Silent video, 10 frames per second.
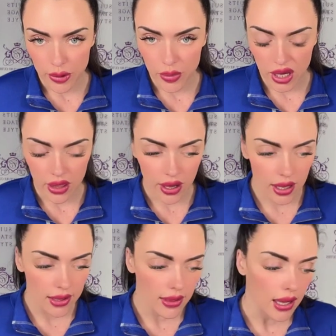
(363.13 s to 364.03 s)
the Olympia,
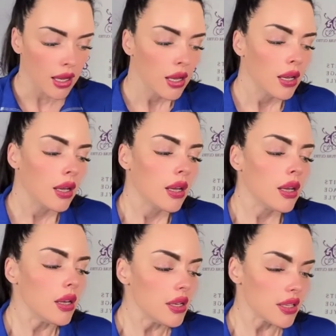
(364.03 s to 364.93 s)
that kind of thing.
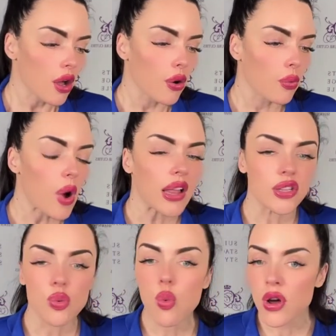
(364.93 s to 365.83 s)
So
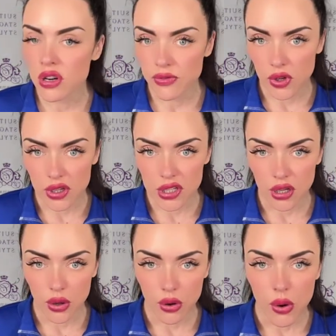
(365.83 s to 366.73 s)
while it's wonderful
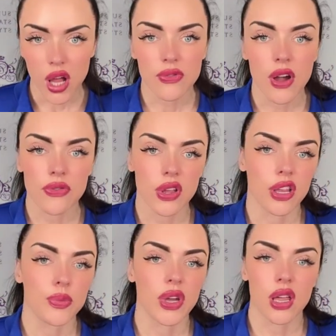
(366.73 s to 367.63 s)
to qualify for
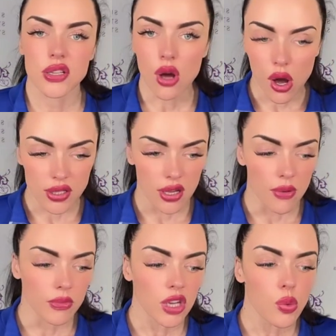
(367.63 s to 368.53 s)
the Olympia, that's
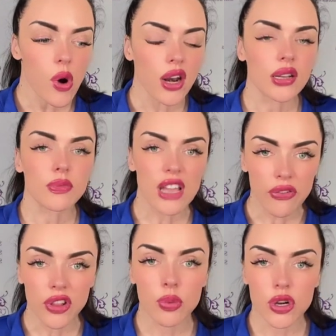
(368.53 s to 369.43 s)
awesome. You want to
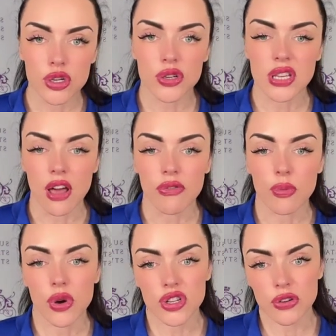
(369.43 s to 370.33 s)
definitely put
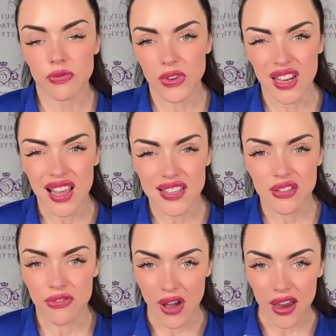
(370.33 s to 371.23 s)
yourself and put your feet
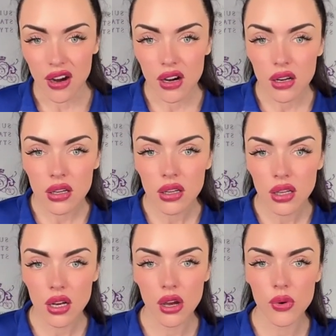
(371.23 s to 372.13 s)
against the fire,
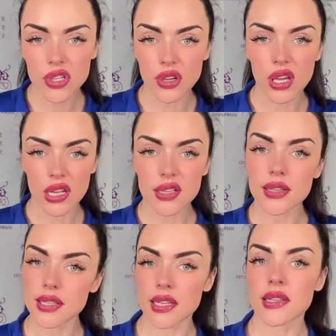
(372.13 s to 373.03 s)
you know, once you get
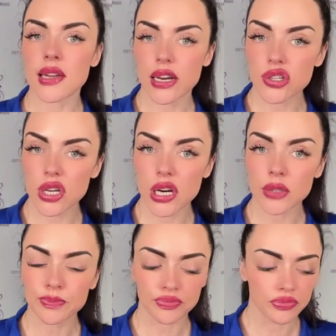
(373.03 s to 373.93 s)
into the season next
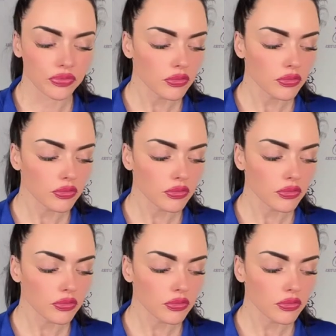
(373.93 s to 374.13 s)
year